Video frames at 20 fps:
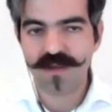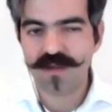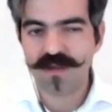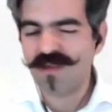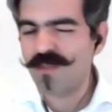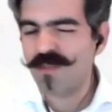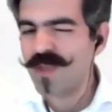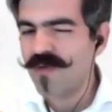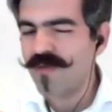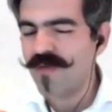So there's a
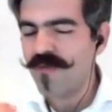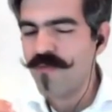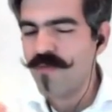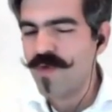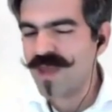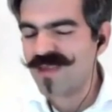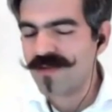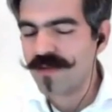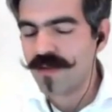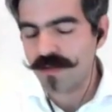bit of a
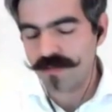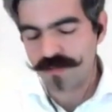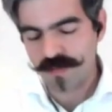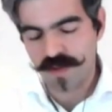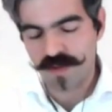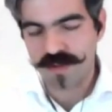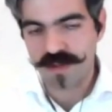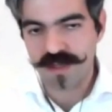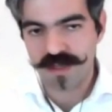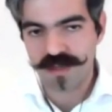wisdom
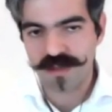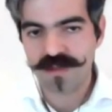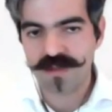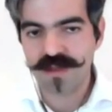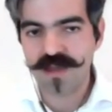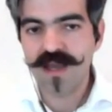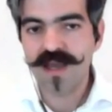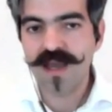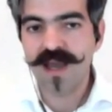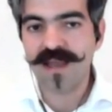to this
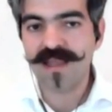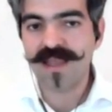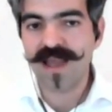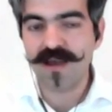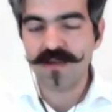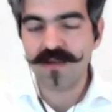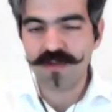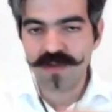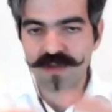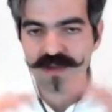and
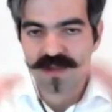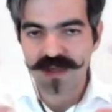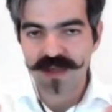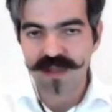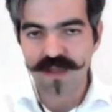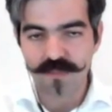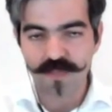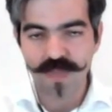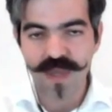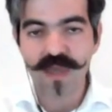how to see the
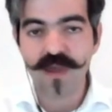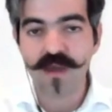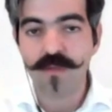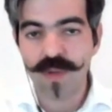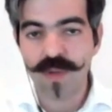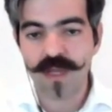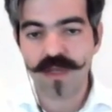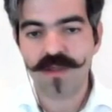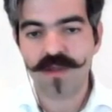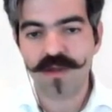bigger
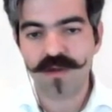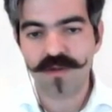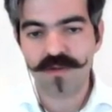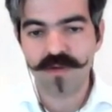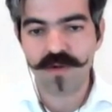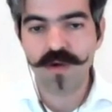picture.